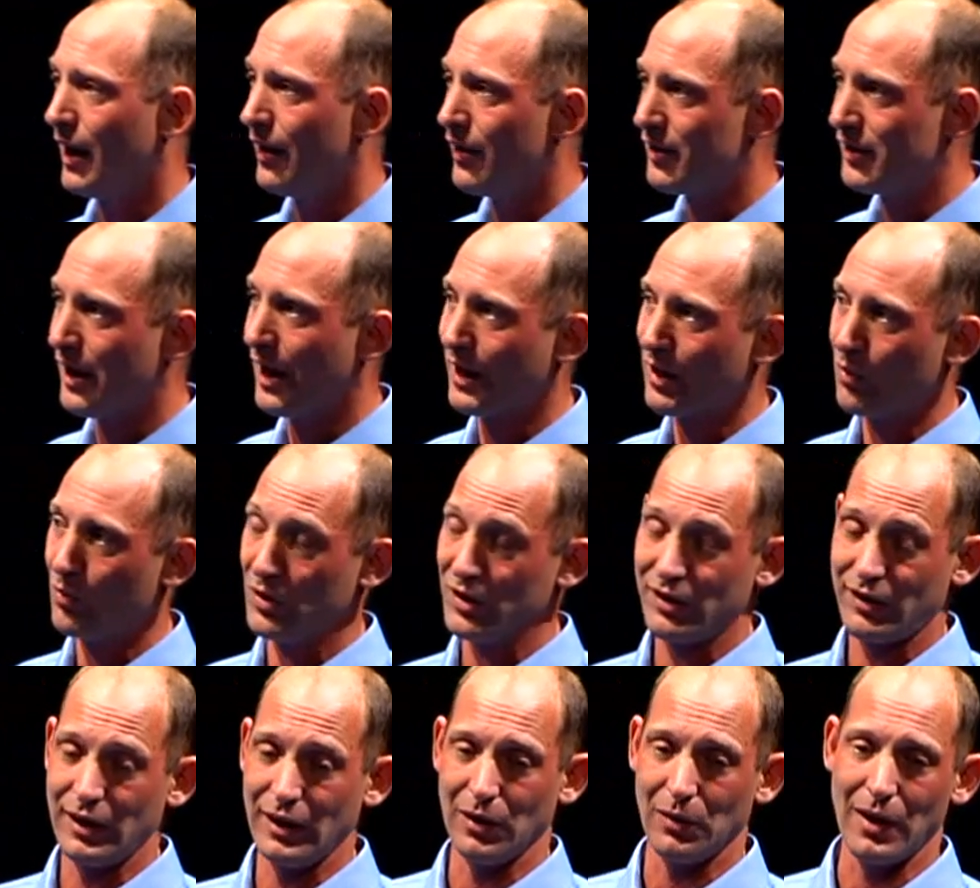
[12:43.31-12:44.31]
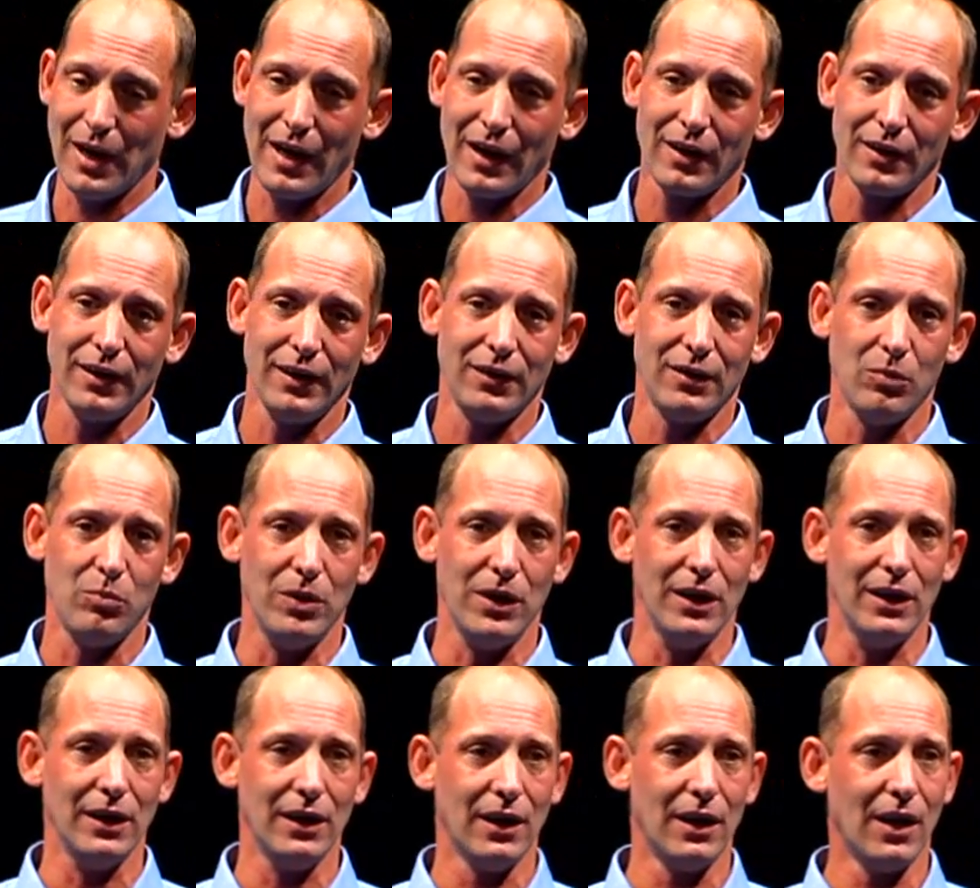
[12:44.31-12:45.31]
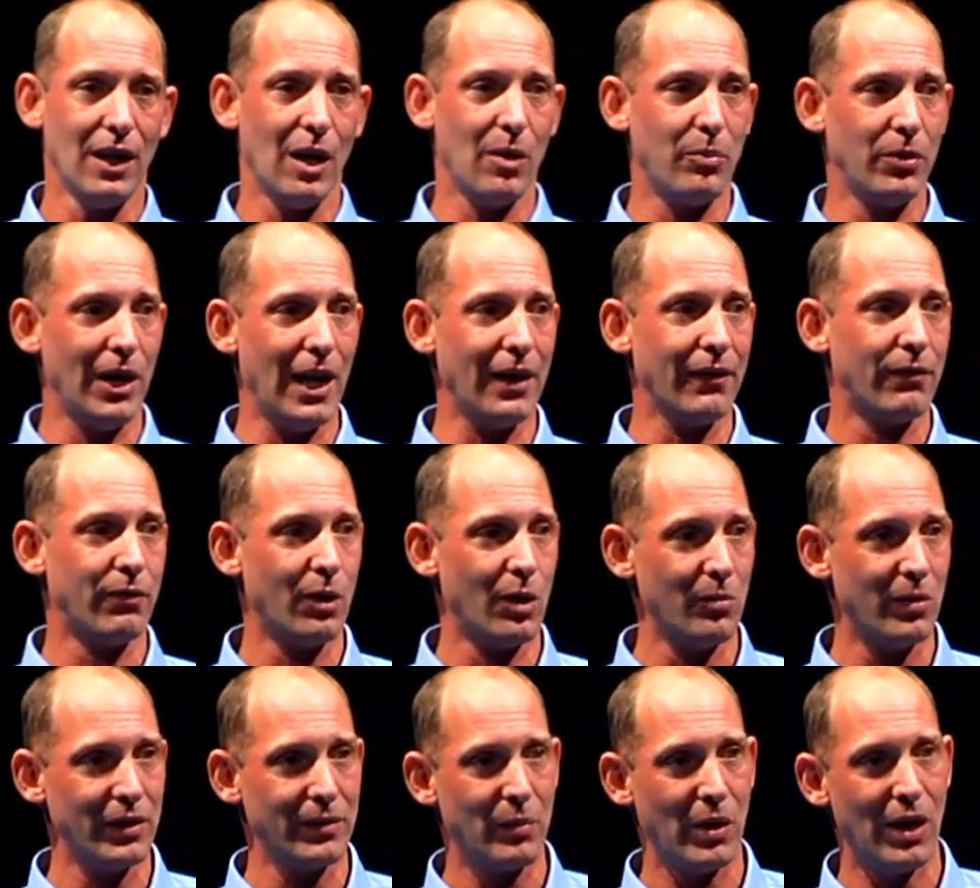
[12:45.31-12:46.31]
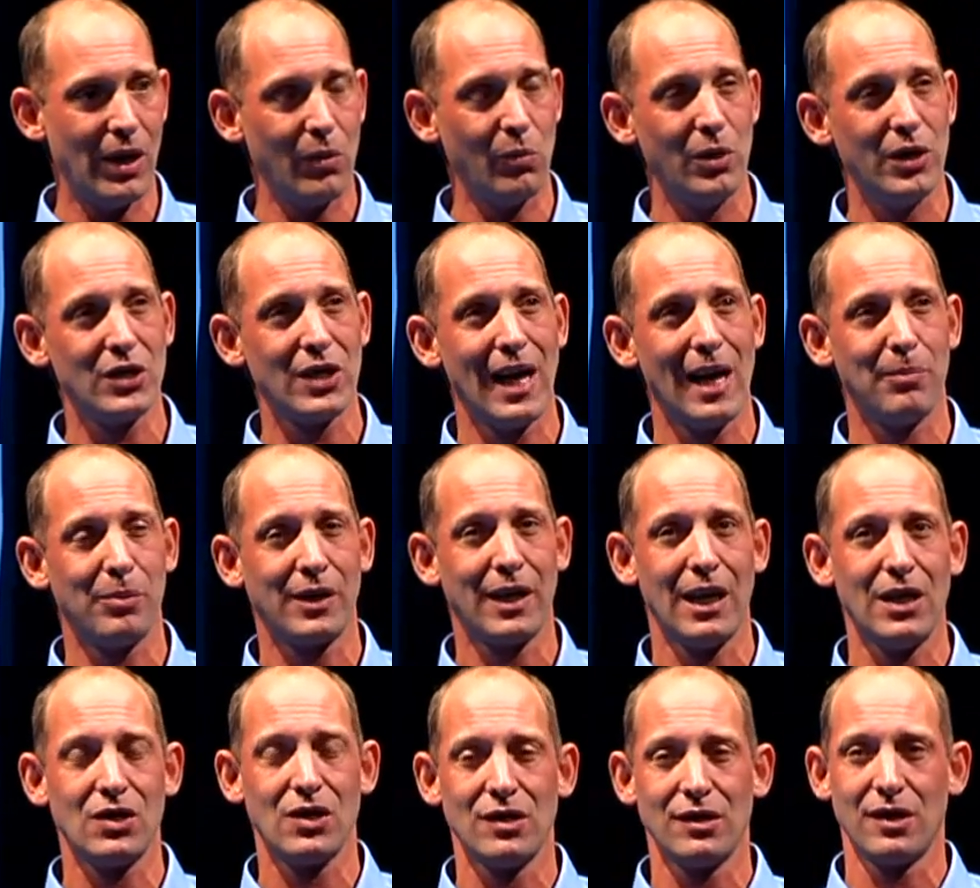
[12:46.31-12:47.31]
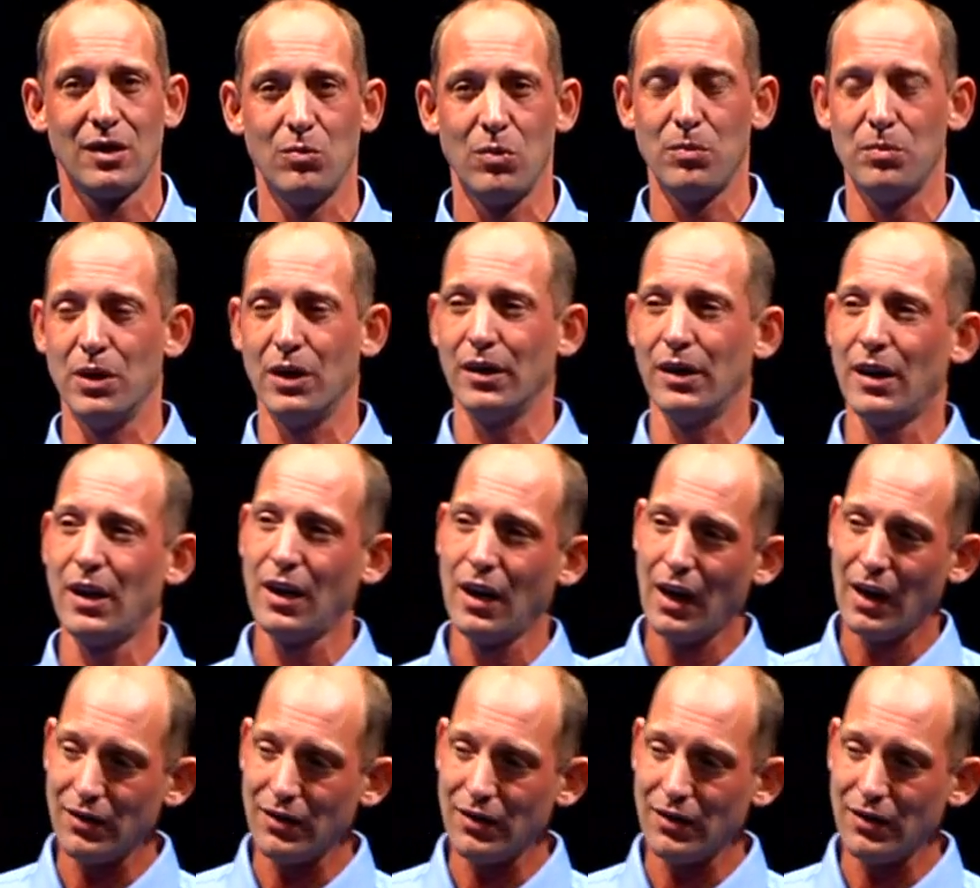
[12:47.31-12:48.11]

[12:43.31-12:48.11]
And the second was theoretically to be a platform upon which applications can be built.